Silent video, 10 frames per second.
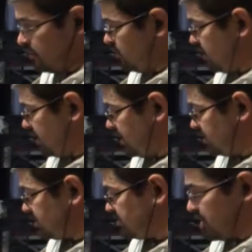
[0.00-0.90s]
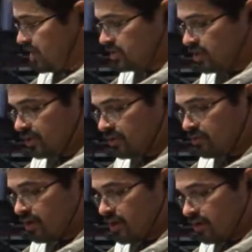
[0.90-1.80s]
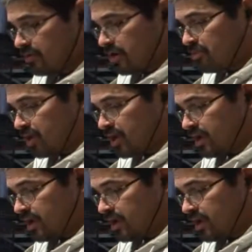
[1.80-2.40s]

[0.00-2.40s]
One is the brakes on the Grand Prix,